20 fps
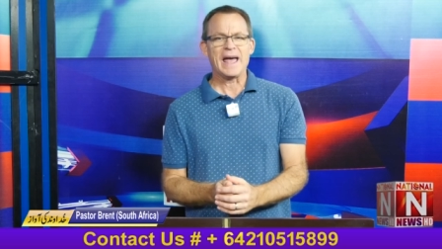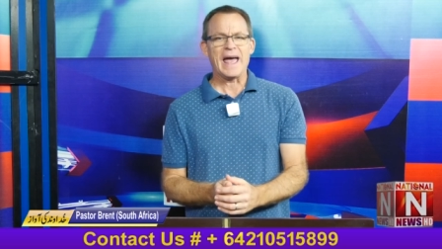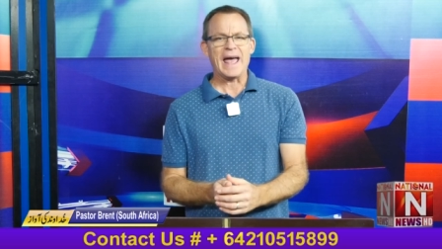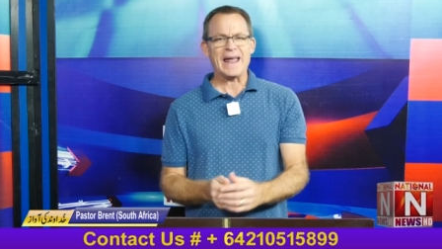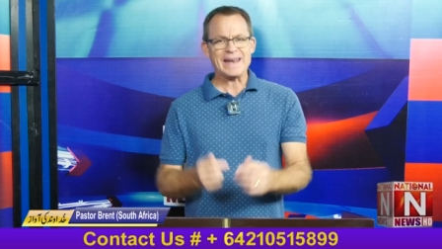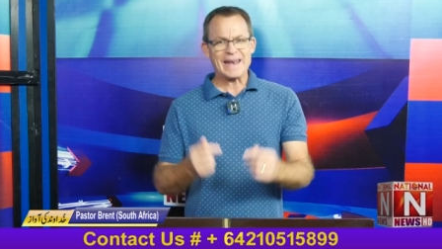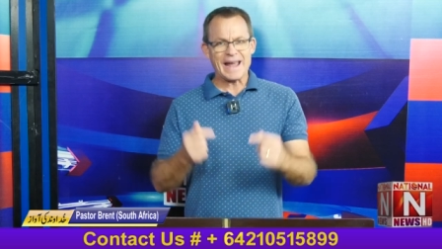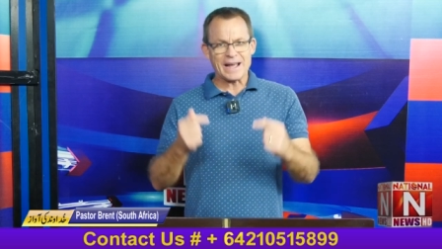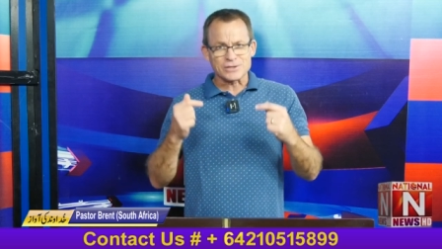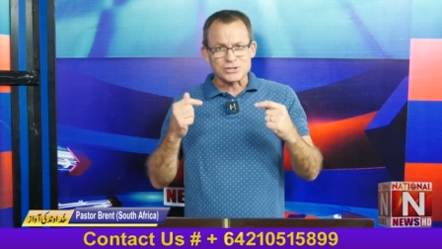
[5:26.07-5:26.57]

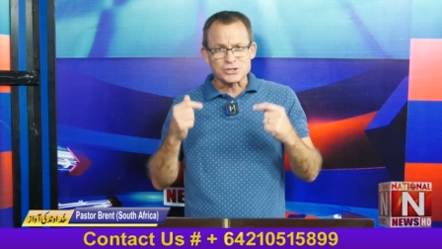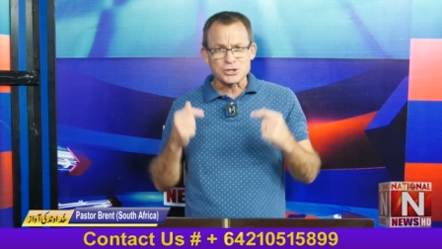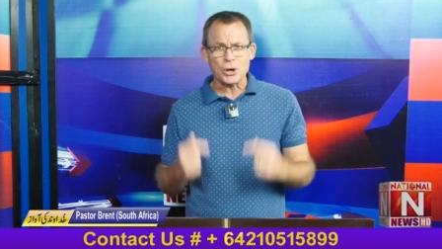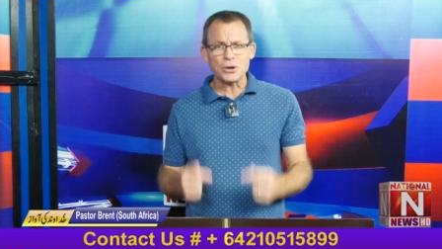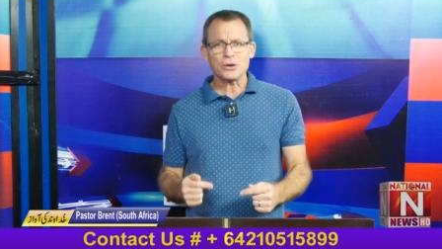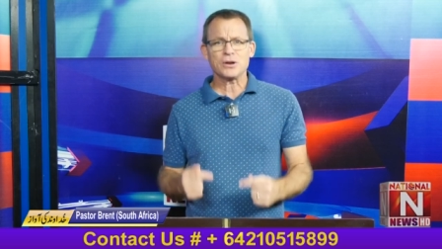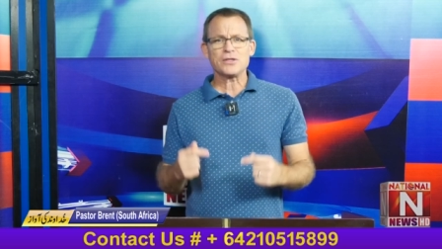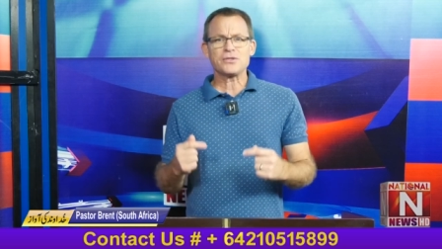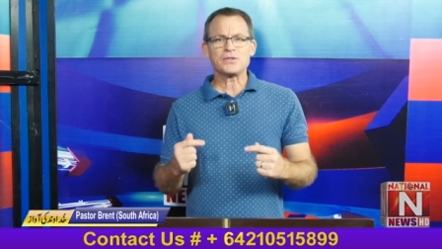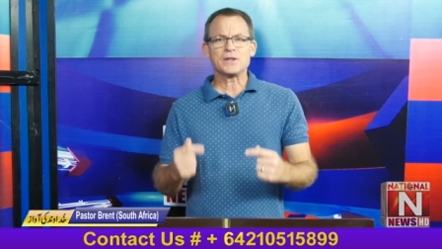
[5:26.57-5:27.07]
And now
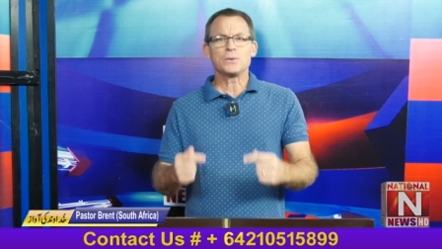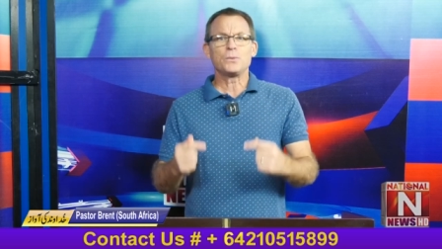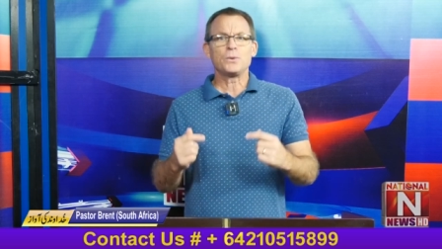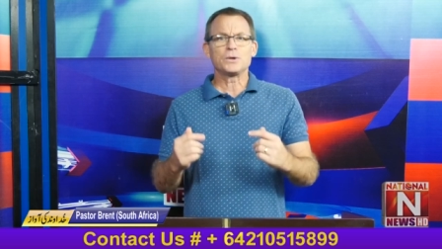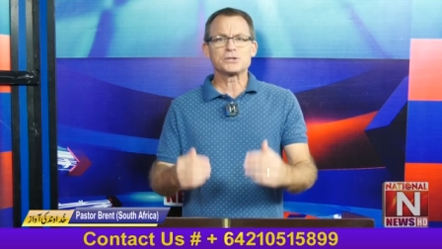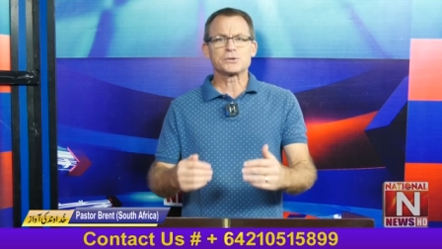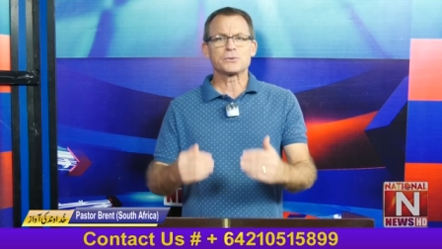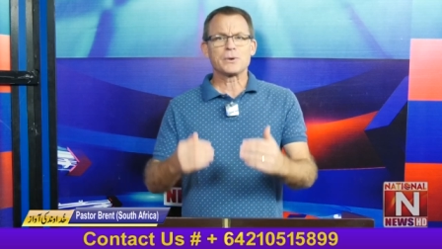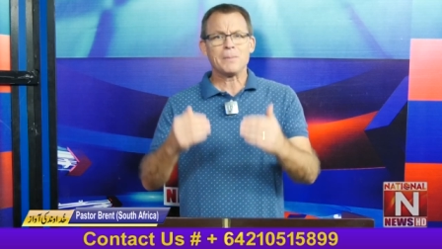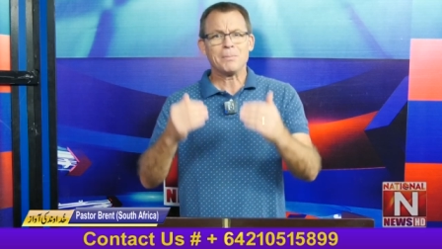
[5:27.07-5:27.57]
Jonathan
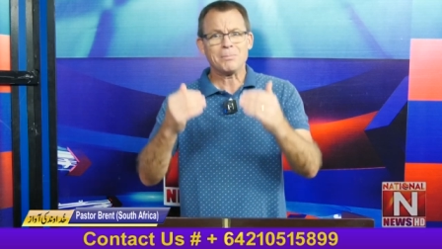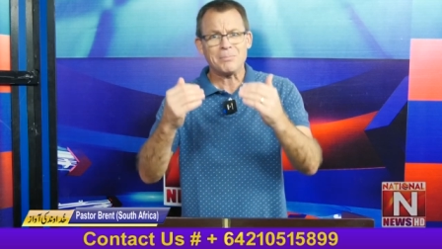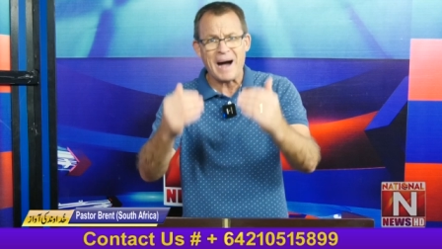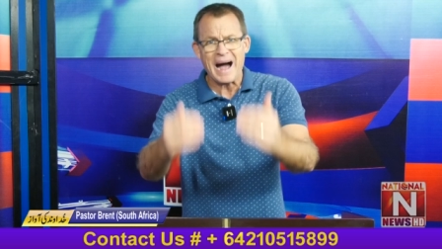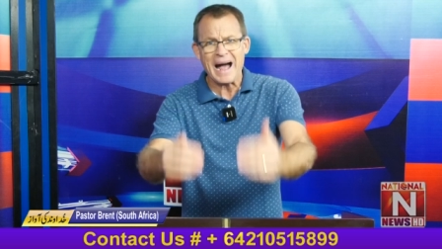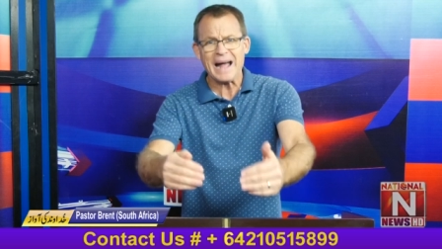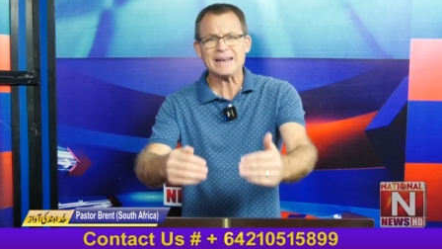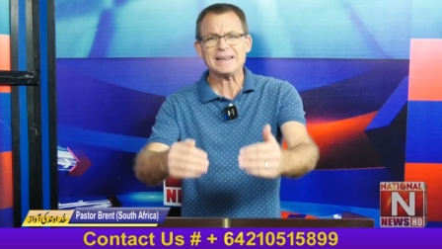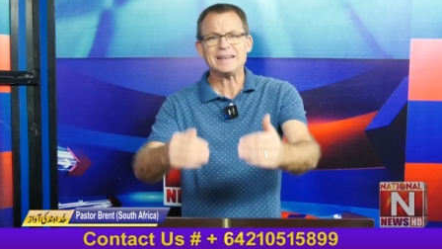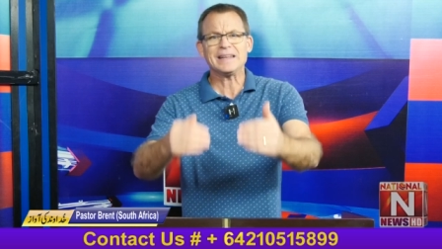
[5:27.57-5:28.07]
was
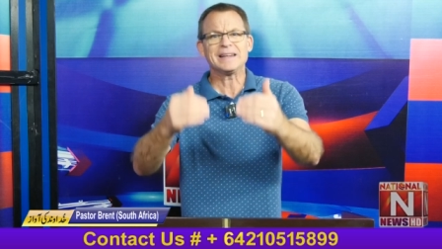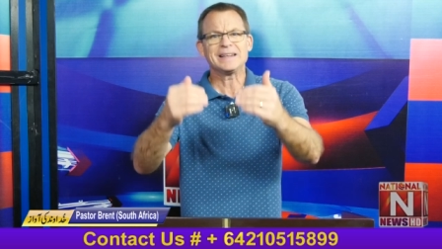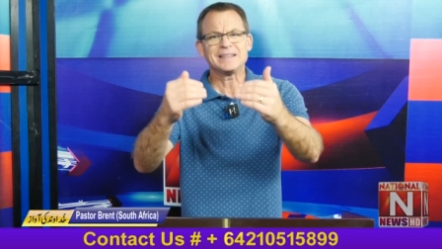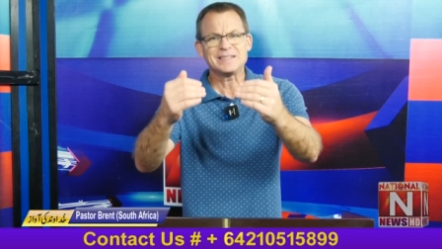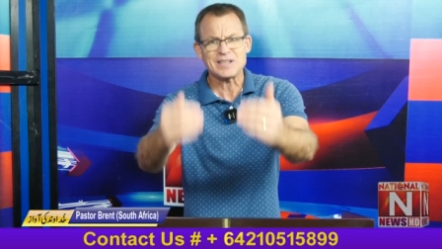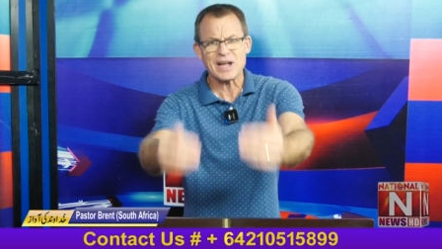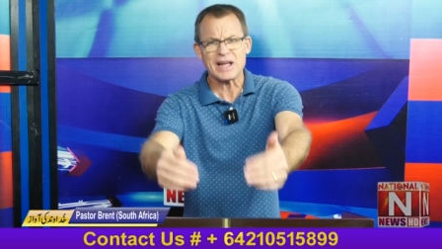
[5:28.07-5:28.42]
reminding